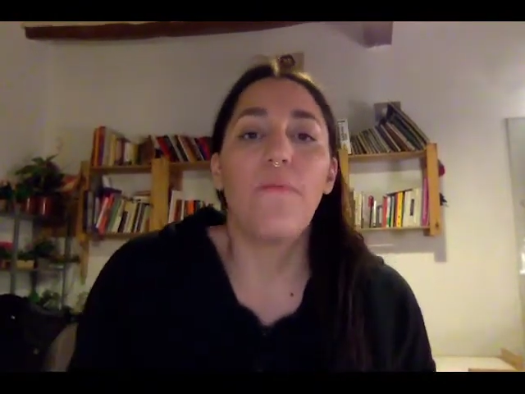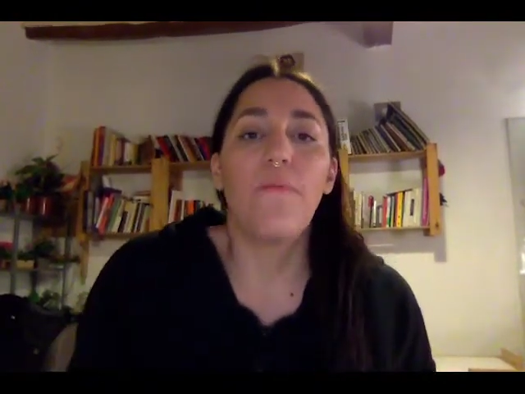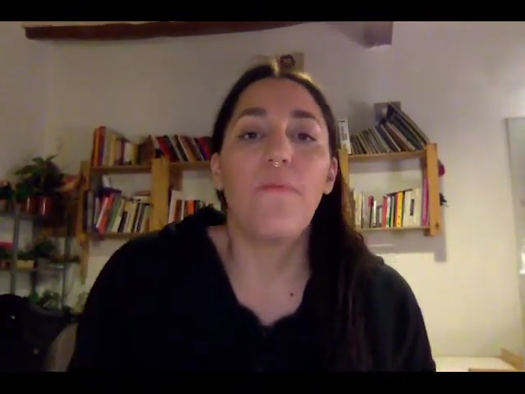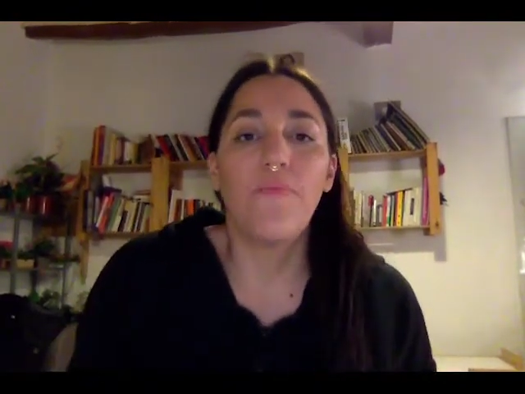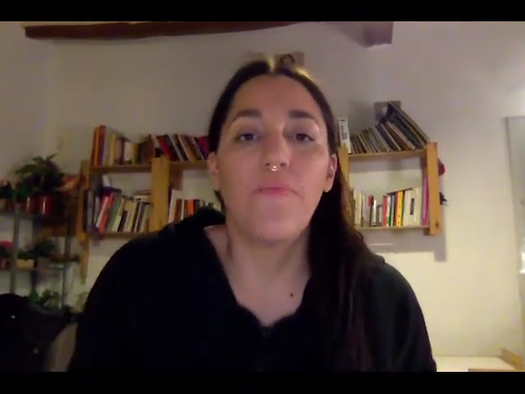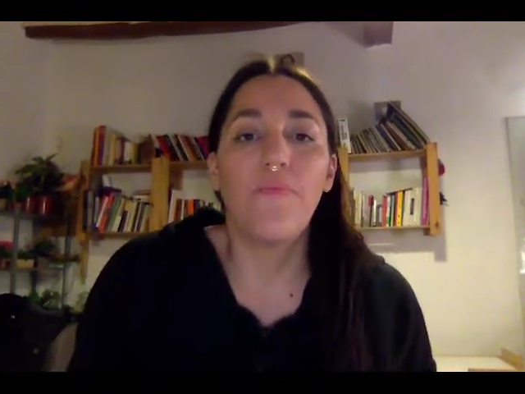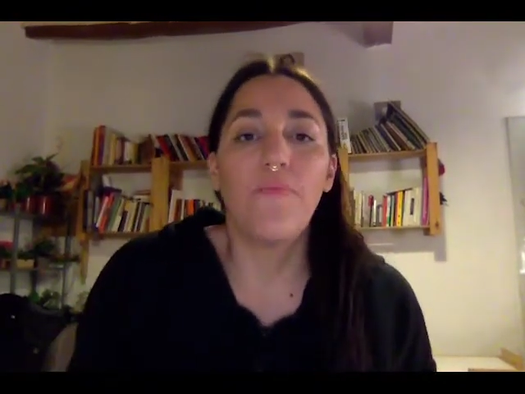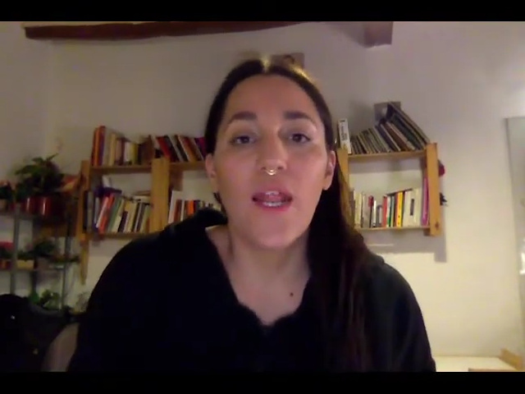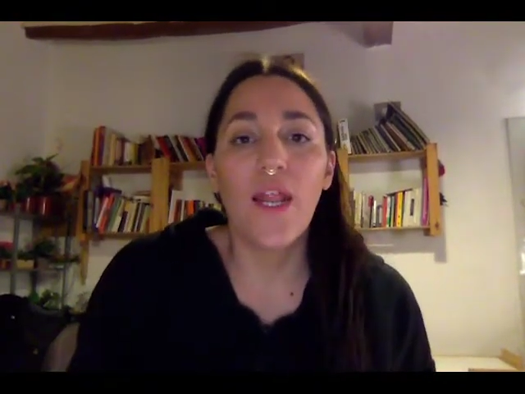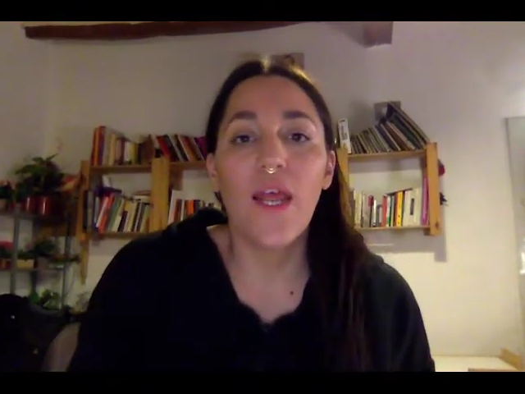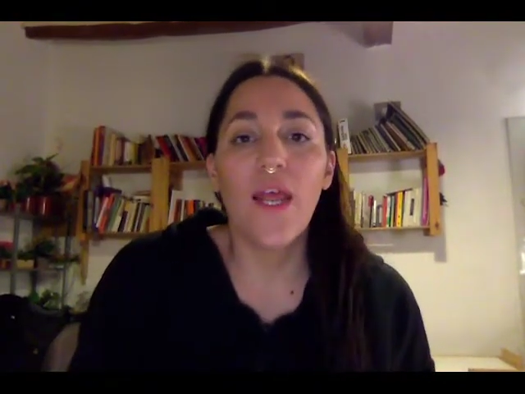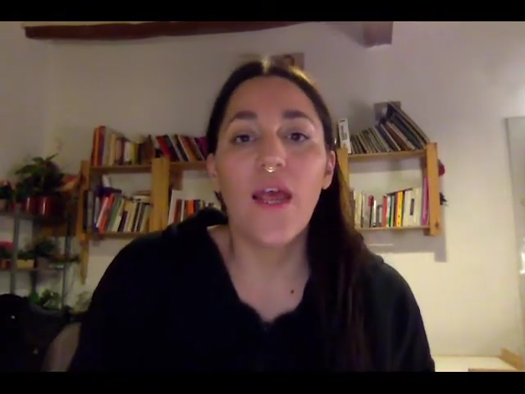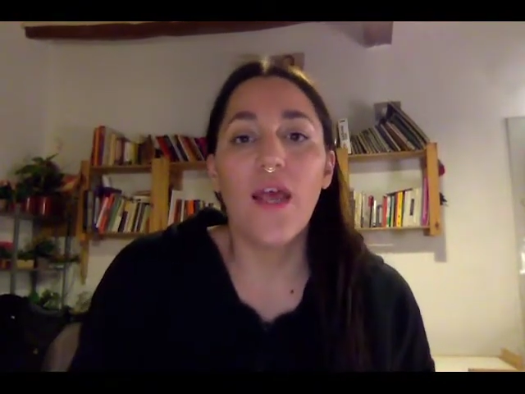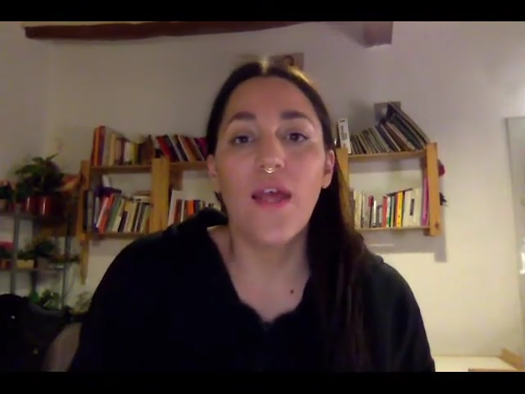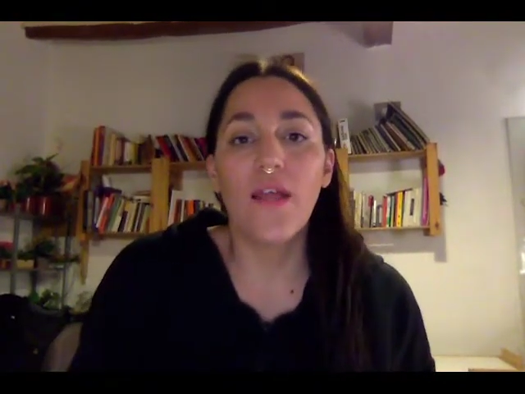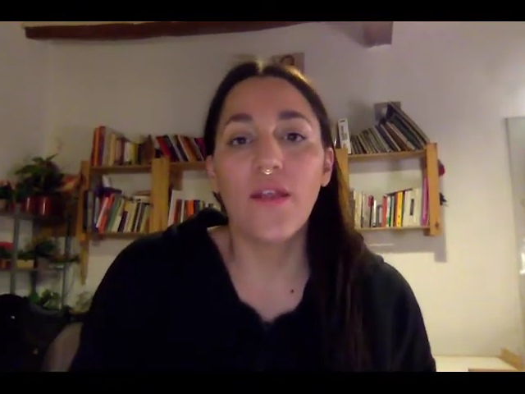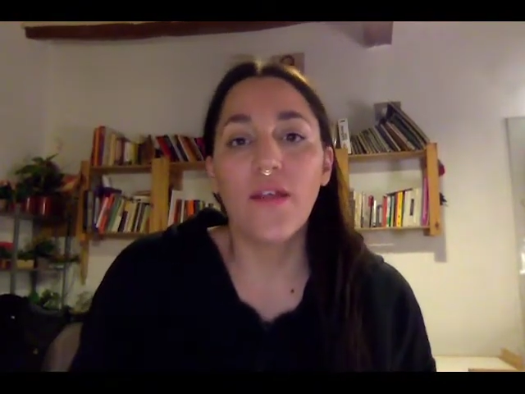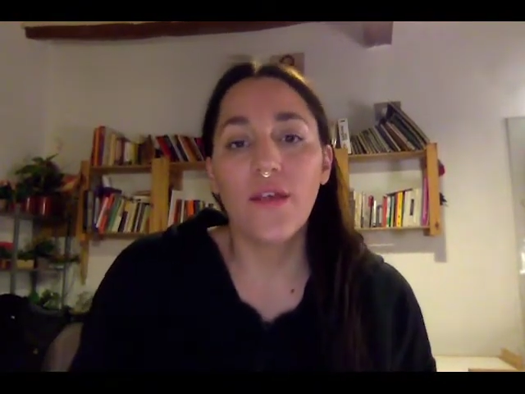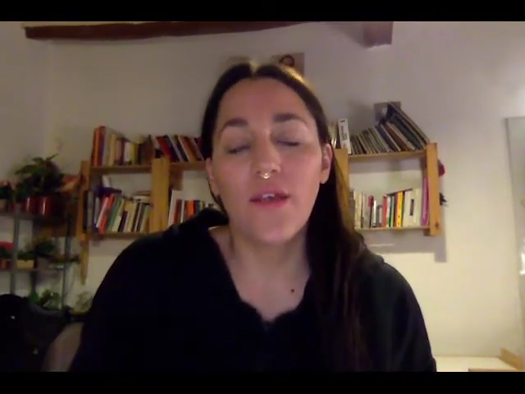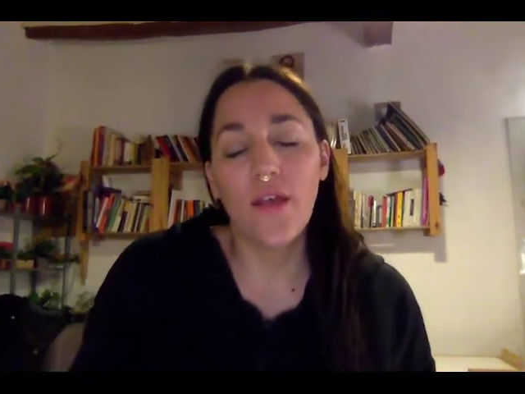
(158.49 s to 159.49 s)

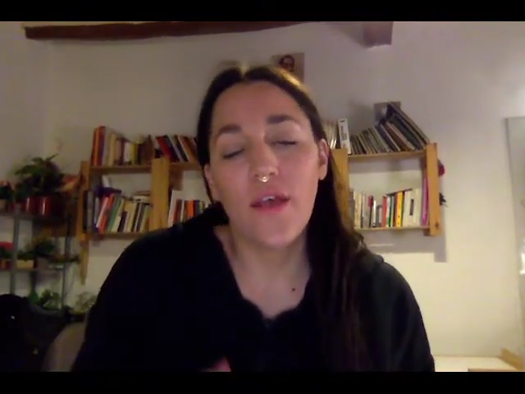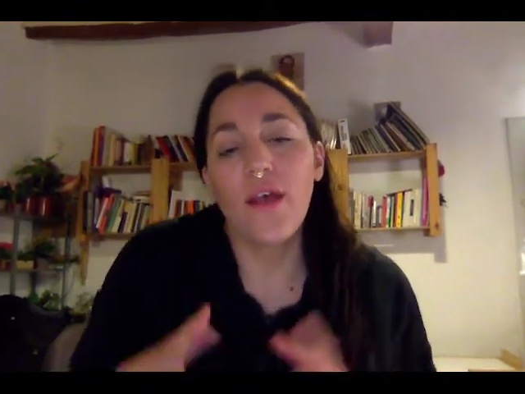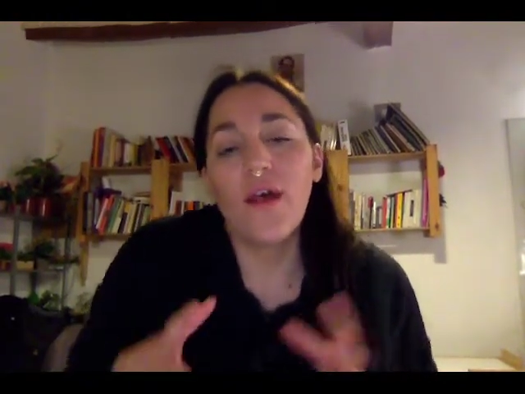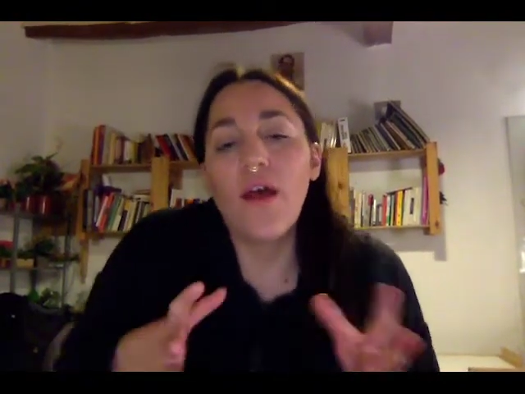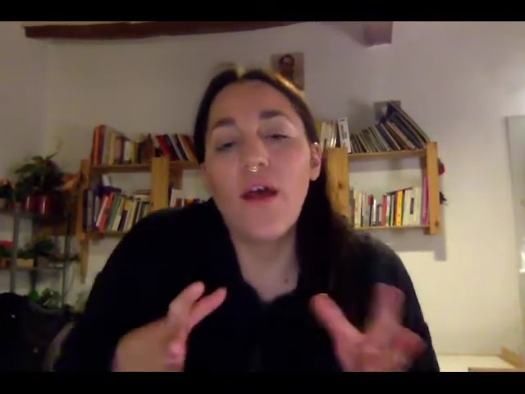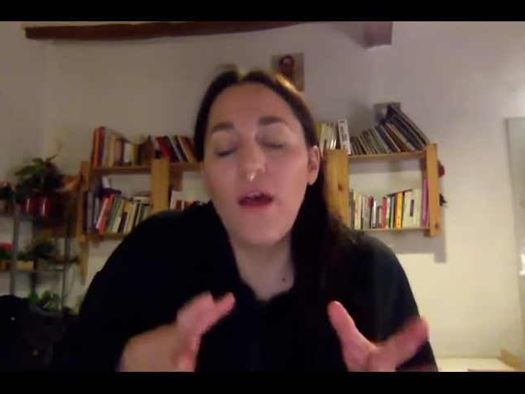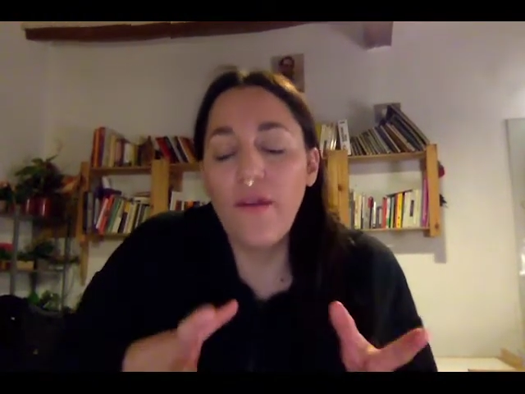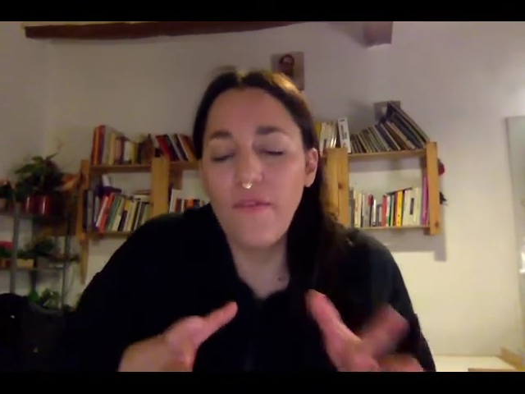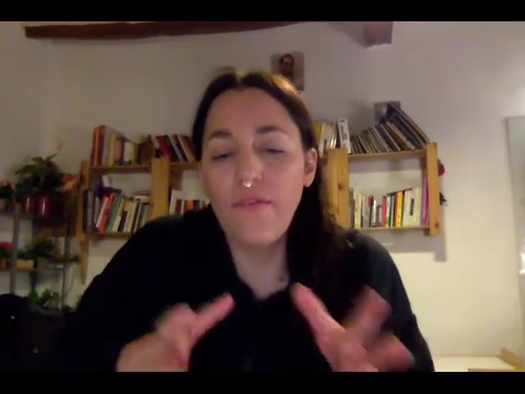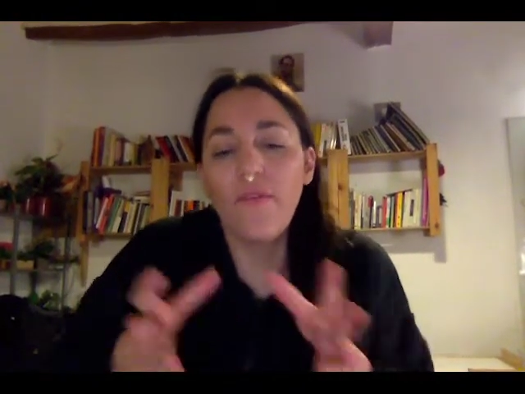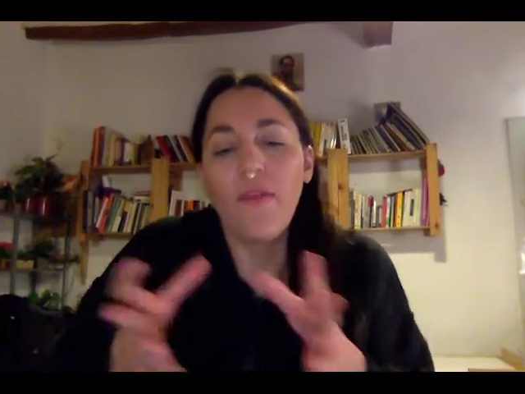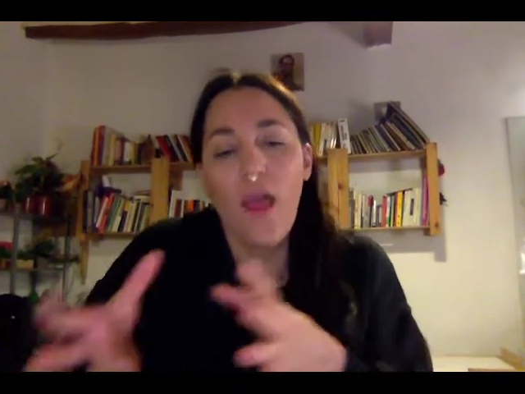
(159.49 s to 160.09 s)
create, and